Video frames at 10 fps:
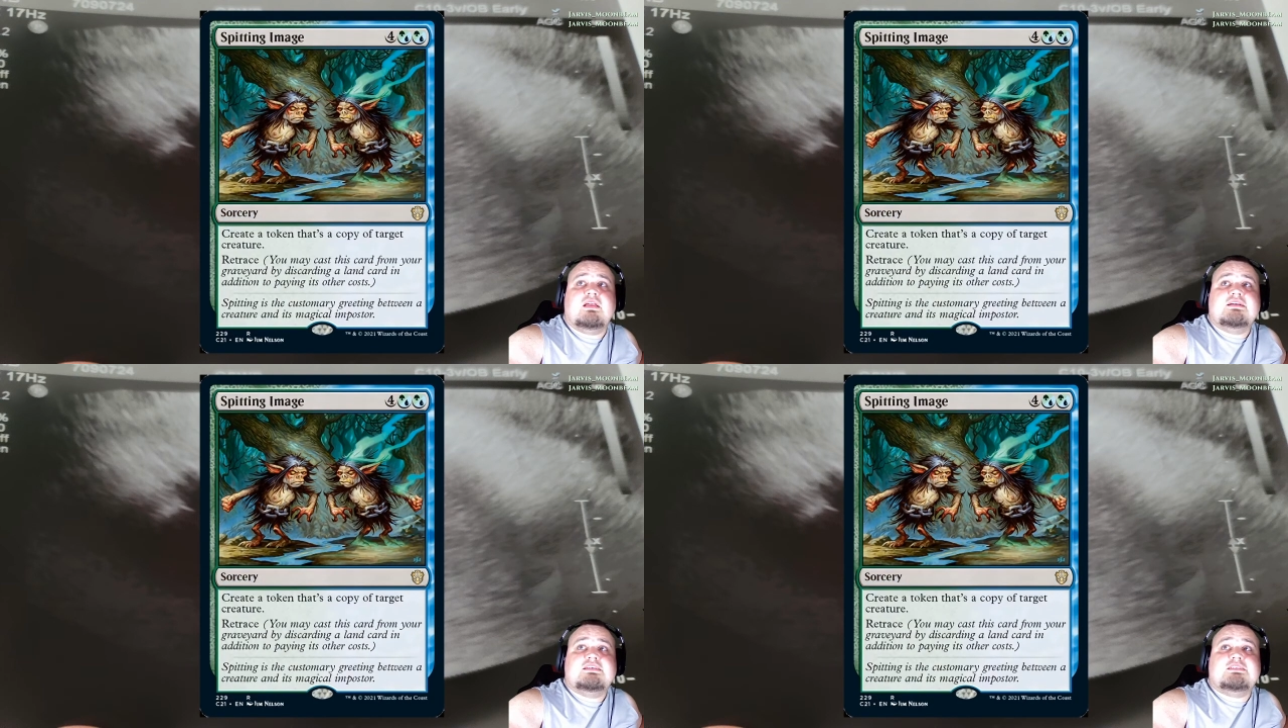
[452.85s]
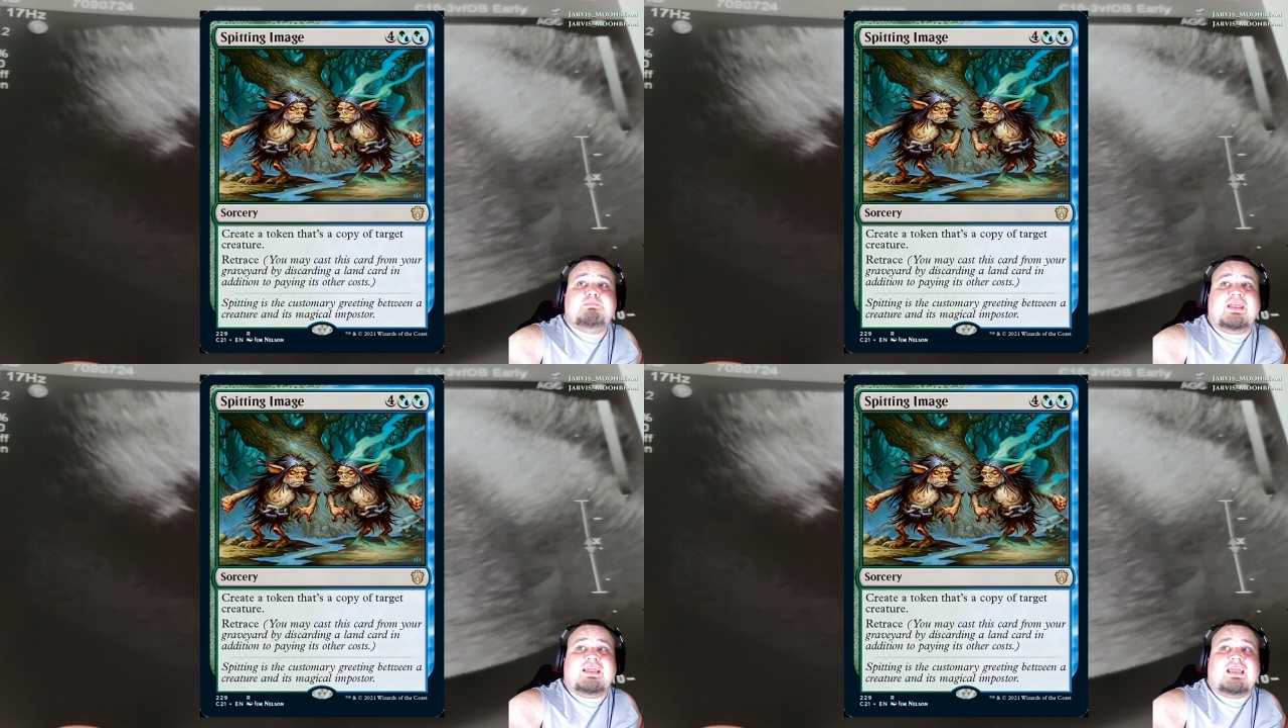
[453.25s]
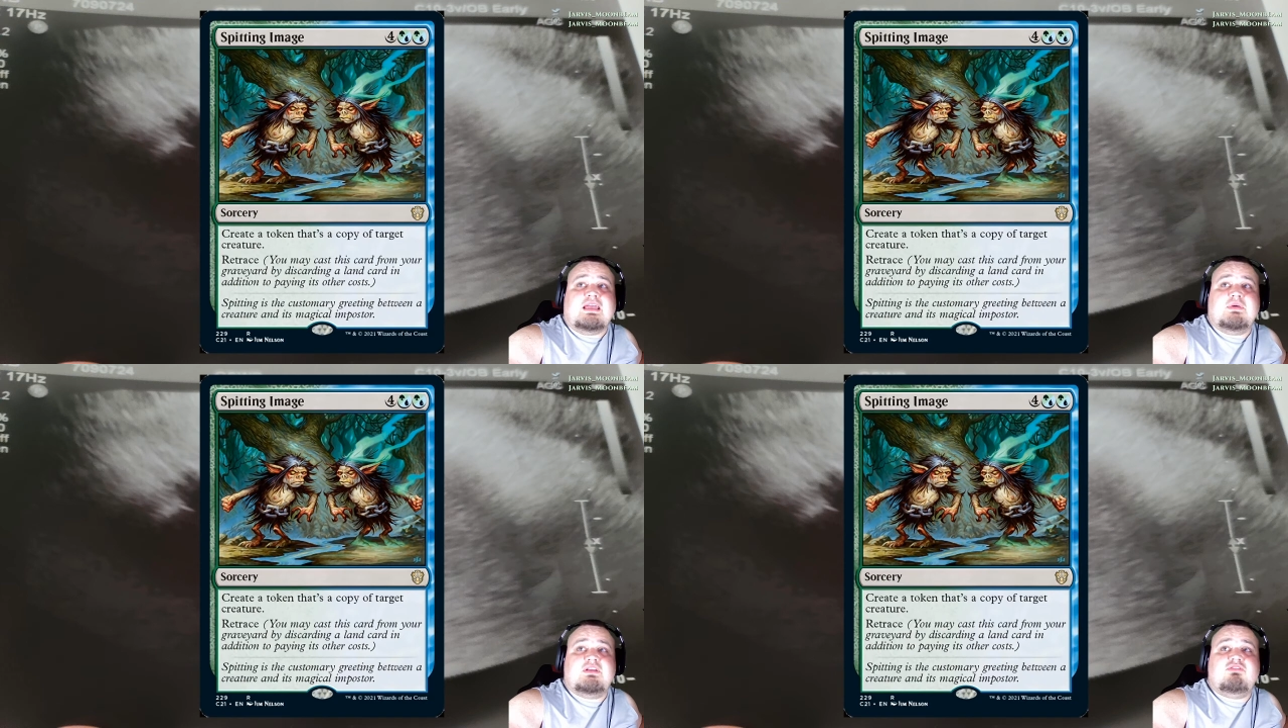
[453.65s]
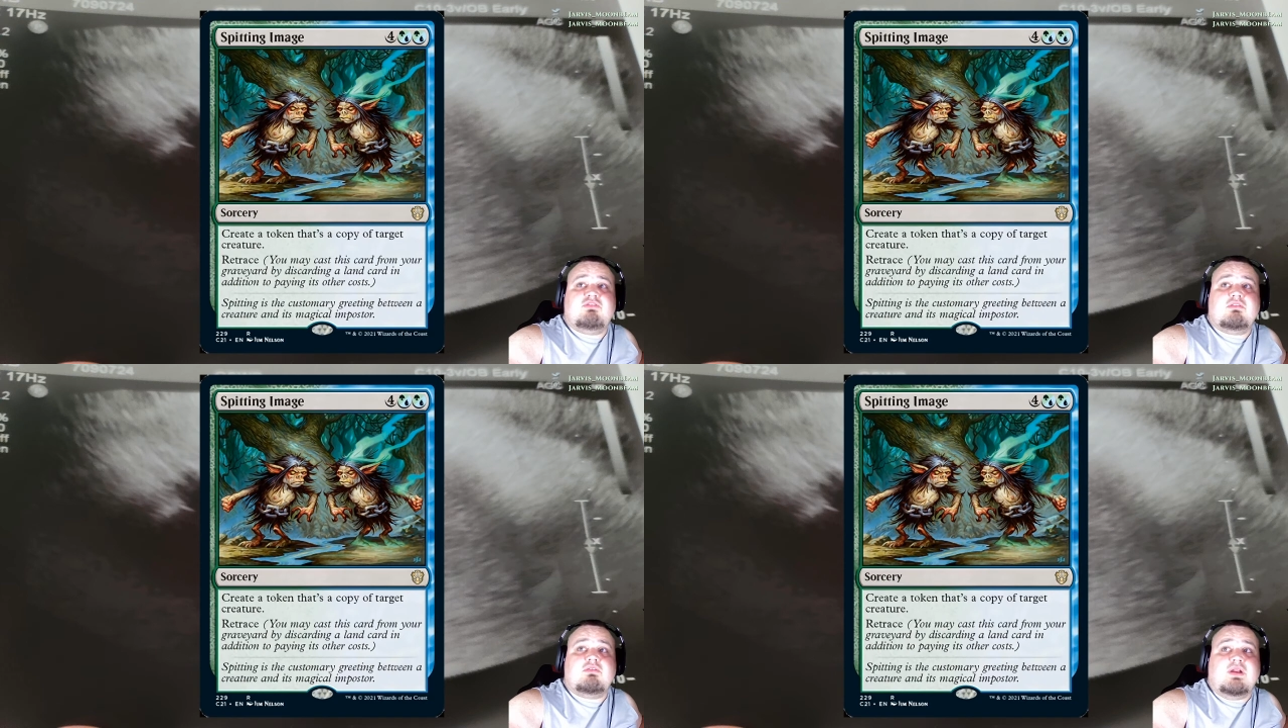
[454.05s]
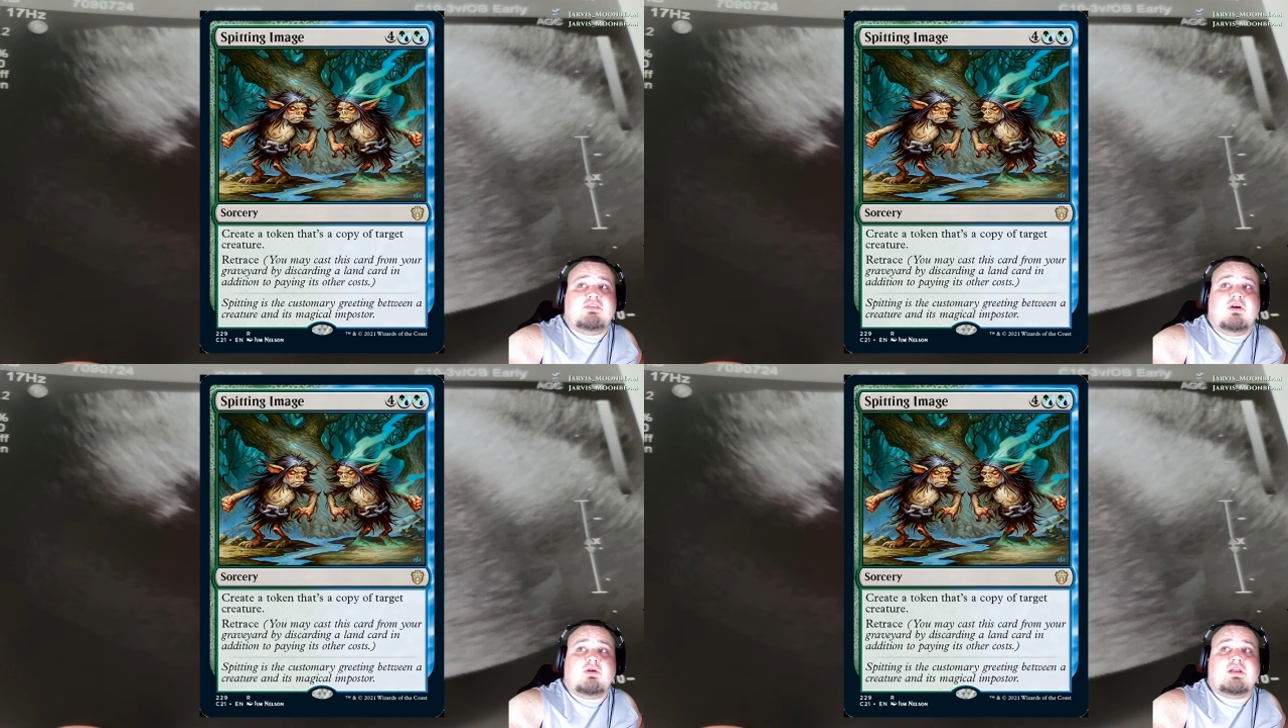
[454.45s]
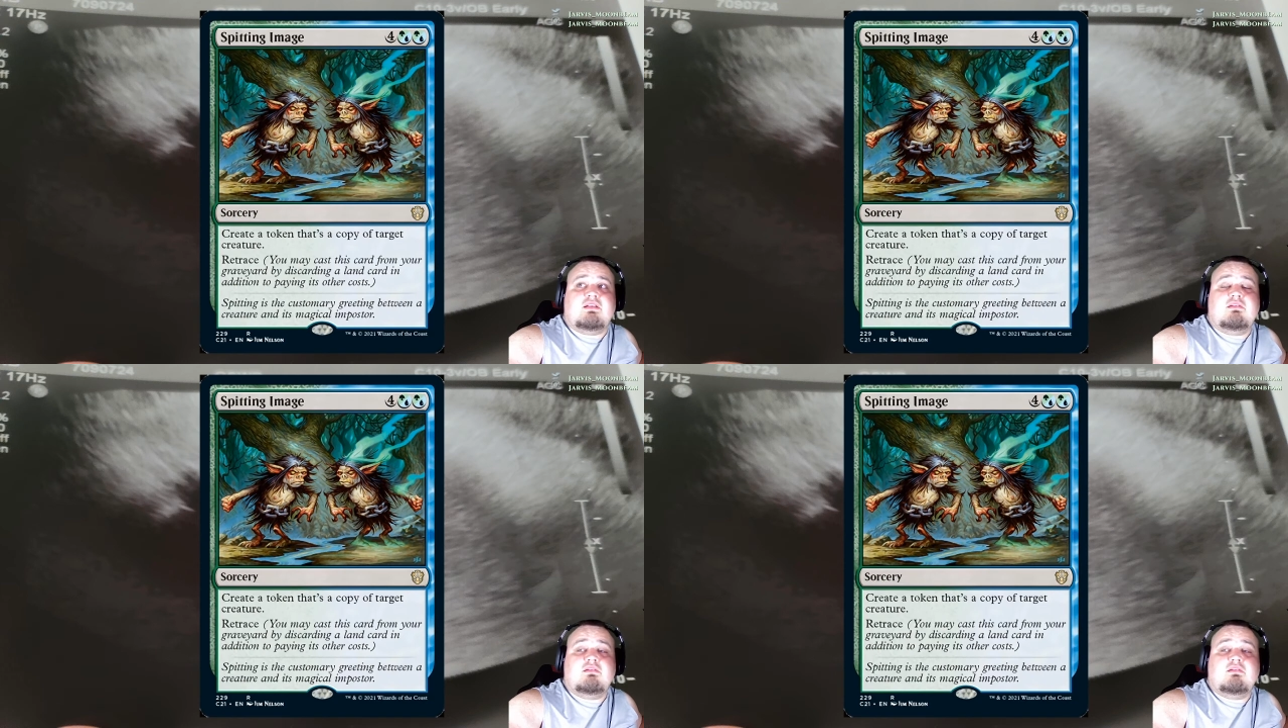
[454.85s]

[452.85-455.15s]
Spitting Image, create a token.